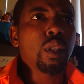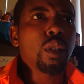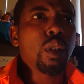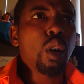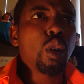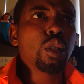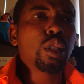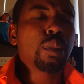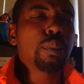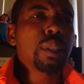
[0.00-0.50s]

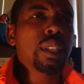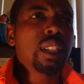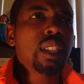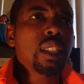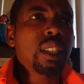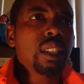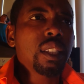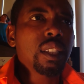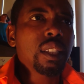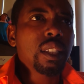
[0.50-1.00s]

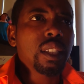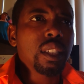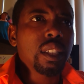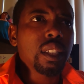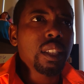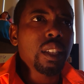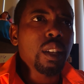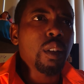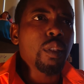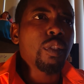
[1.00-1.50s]
ultimately,
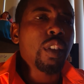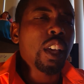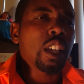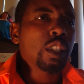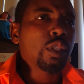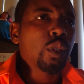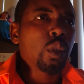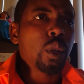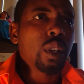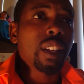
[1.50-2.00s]

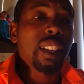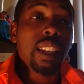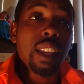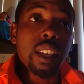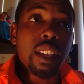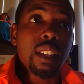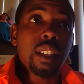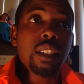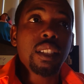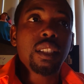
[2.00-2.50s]
fast forward
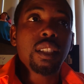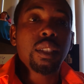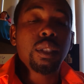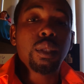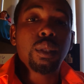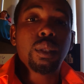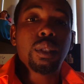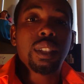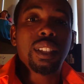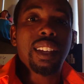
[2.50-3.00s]
again
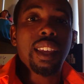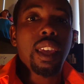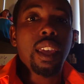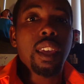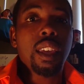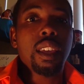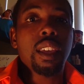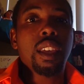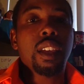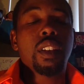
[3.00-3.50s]
to
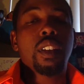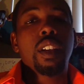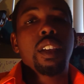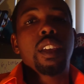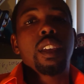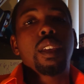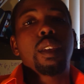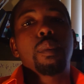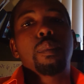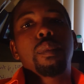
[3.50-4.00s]
today, here I
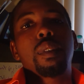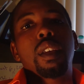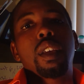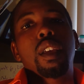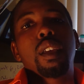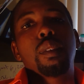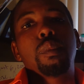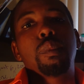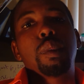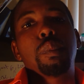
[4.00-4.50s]
am.
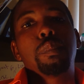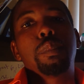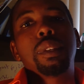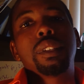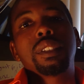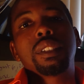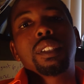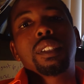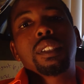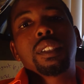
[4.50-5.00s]
I'm a
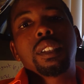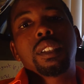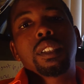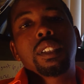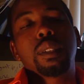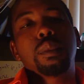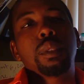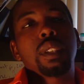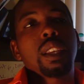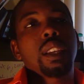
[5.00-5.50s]
business
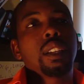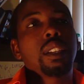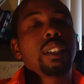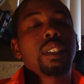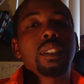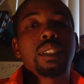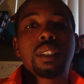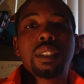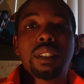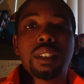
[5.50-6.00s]
systems
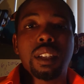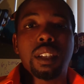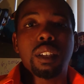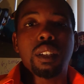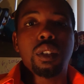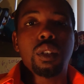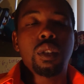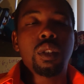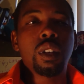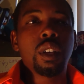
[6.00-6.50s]
analyst
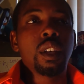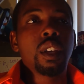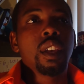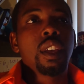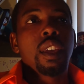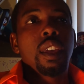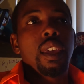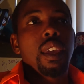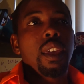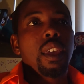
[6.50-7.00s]
still,
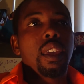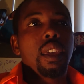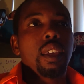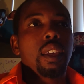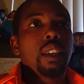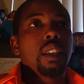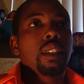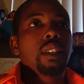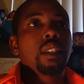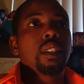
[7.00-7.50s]

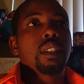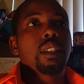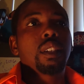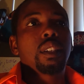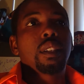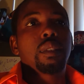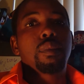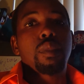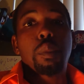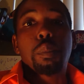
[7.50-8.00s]
and
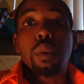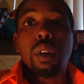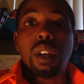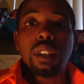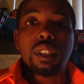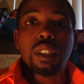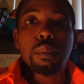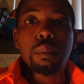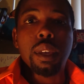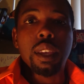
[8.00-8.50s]
a
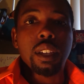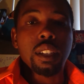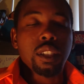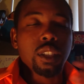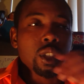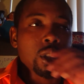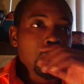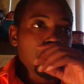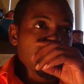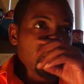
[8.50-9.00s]
project
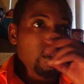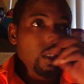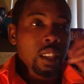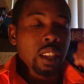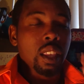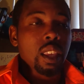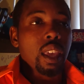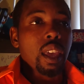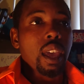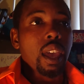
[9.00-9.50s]
manager
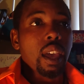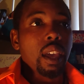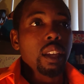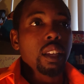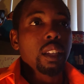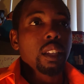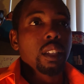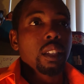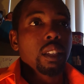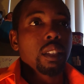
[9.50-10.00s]
at
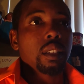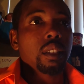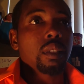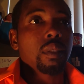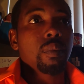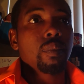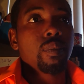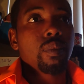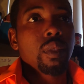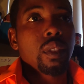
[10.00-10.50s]

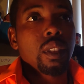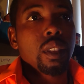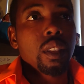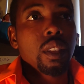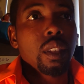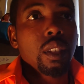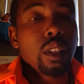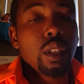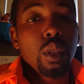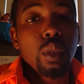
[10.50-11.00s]

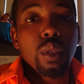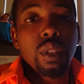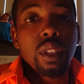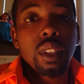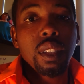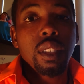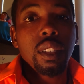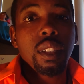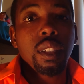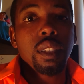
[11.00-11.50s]

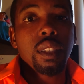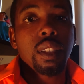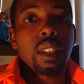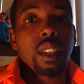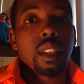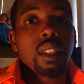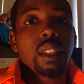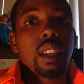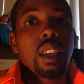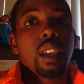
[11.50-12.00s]
UC
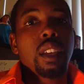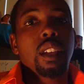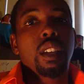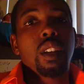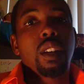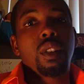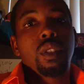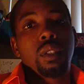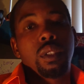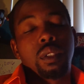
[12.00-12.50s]
San
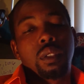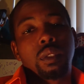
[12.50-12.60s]
Diego.